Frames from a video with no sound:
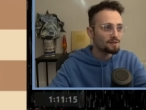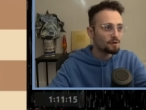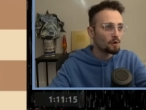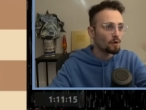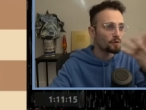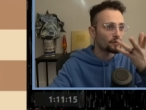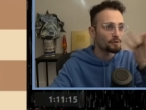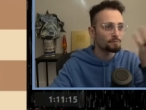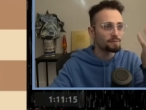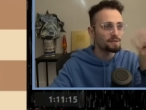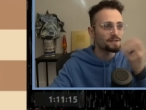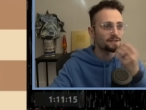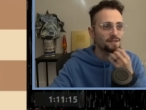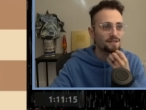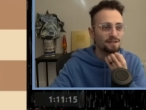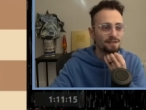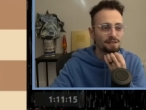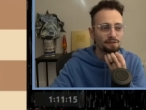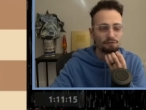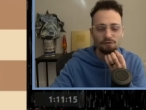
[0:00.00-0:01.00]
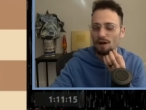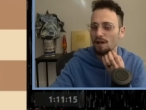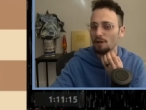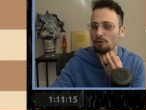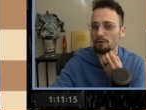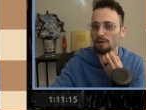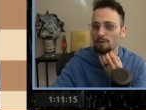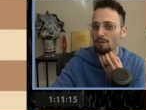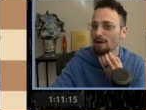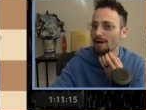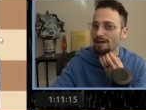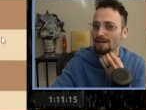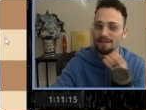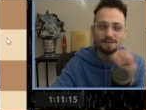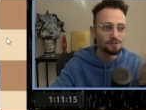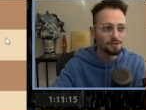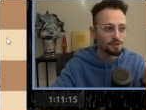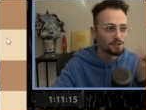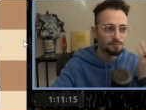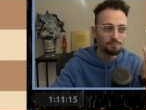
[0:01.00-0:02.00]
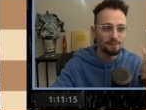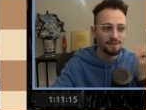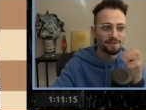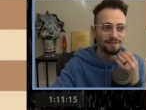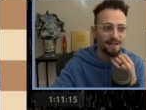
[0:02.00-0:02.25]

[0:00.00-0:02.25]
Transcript: all their pieces in the following way and just be